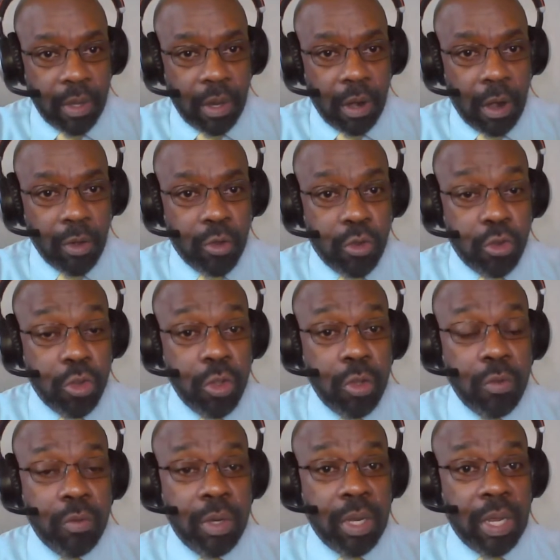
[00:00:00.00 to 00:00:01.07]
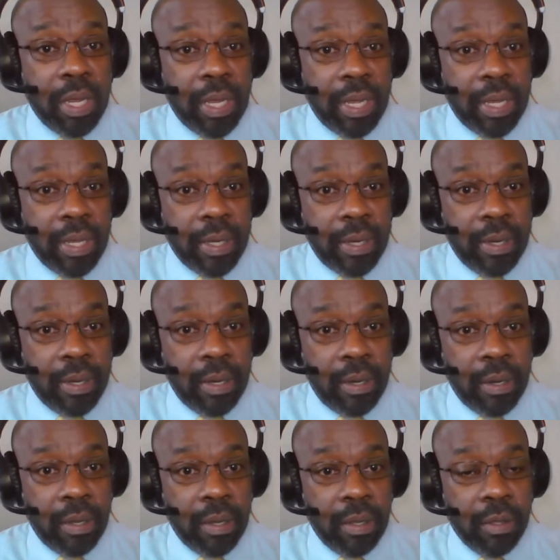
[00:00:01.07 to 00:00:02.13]
are tuned in
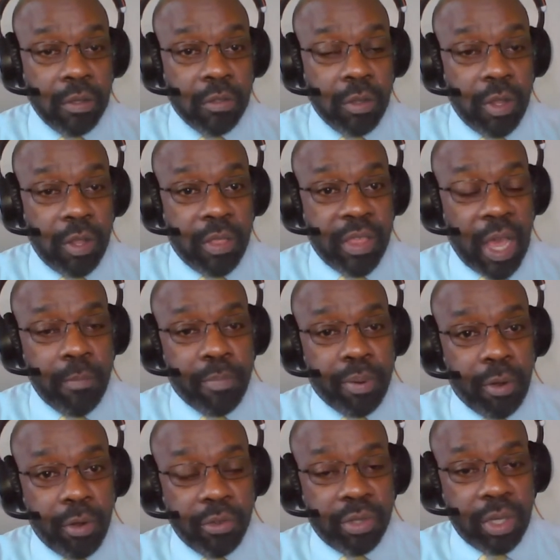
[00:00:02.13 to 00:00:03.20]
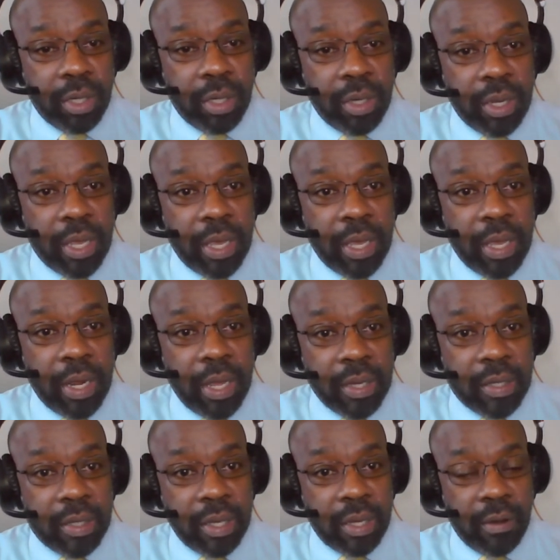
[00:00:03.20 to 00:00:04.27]
so that that person can
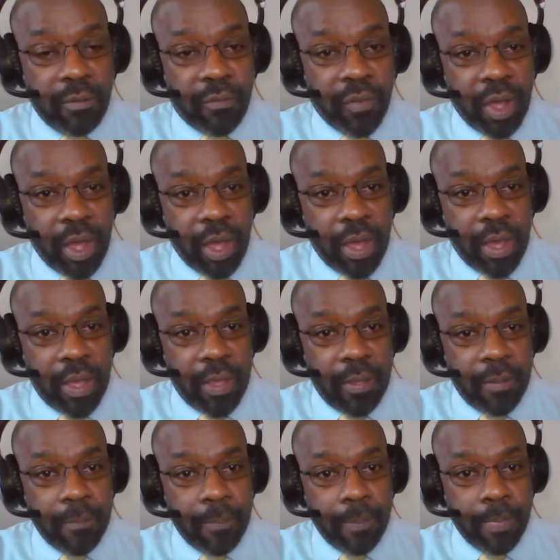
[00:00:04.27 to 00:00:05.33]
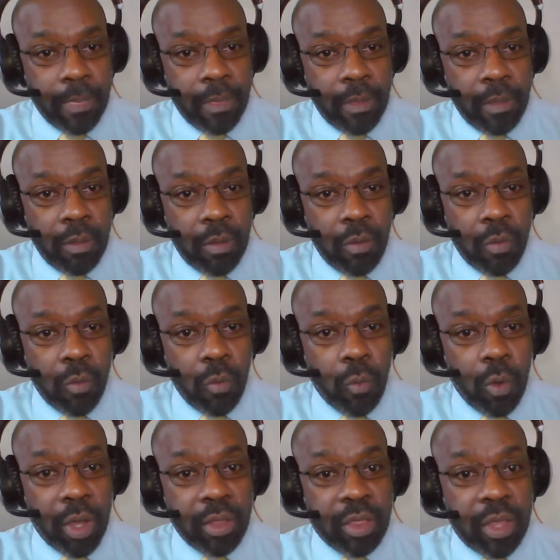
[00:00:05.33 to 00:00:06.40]
identify
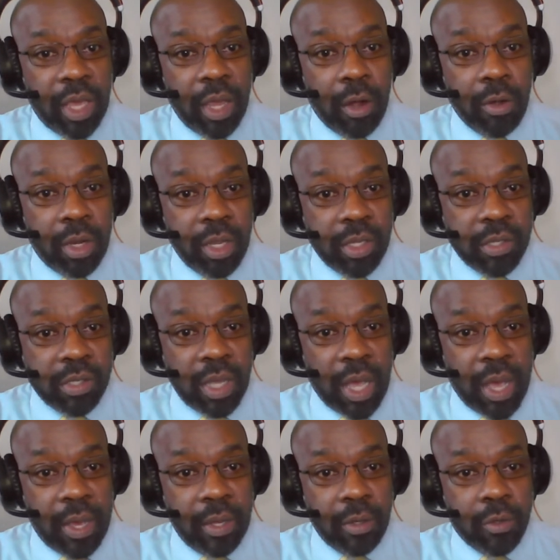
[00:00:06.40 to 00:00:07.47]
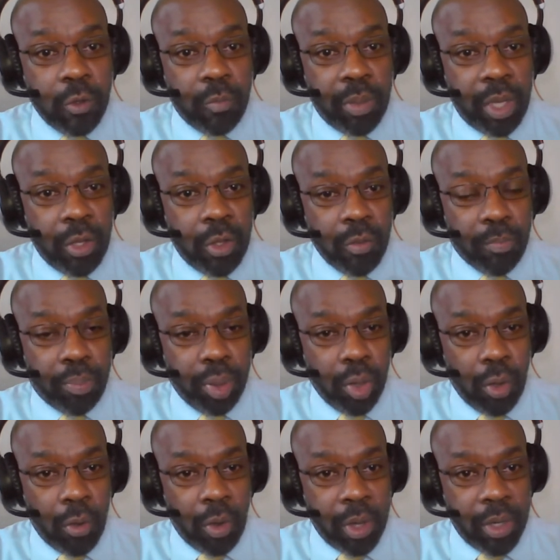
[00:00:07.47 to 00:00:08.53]
what they are designed to be
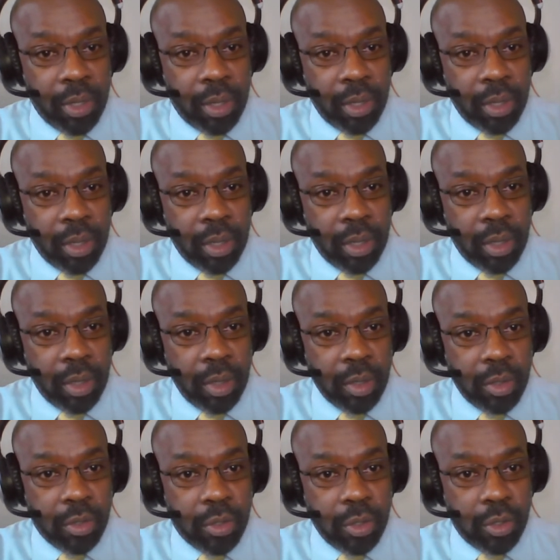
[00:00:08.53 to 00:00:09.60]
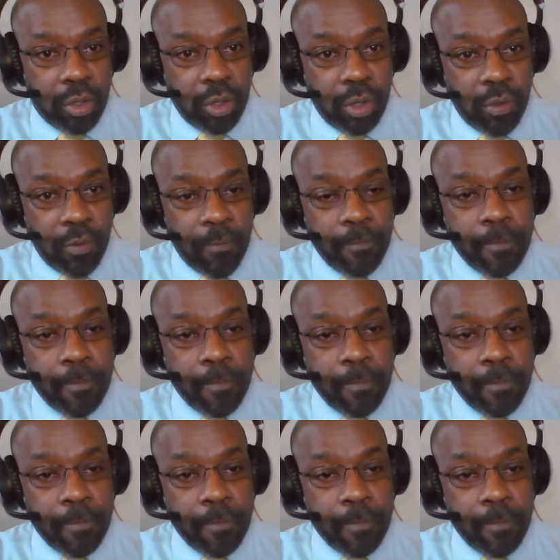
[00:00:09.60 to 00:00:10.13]
deployed to do.